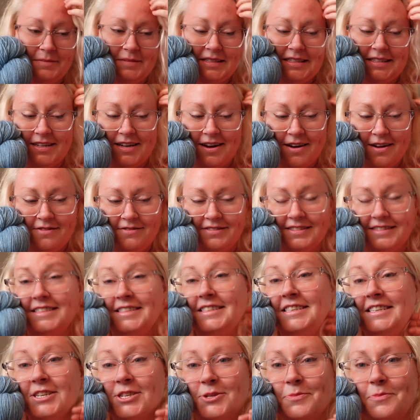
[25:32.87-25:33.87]
stuff and
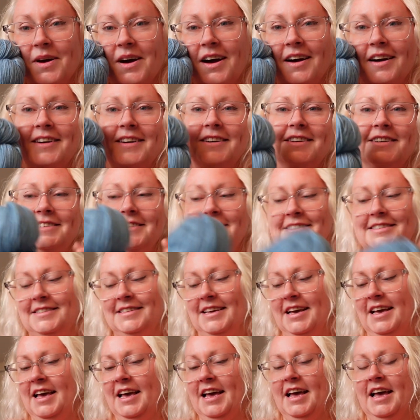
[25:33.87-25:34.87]
stitch markers,
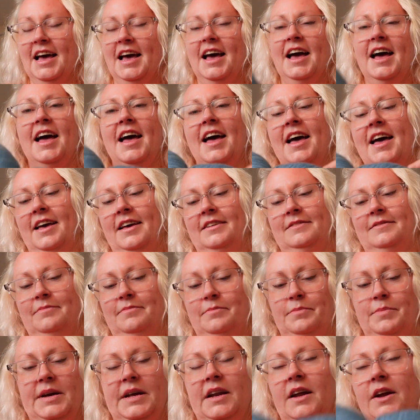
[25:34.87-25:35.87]

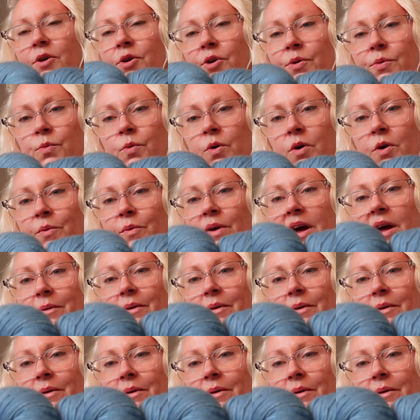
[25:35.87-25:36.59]
but I couldn't walk away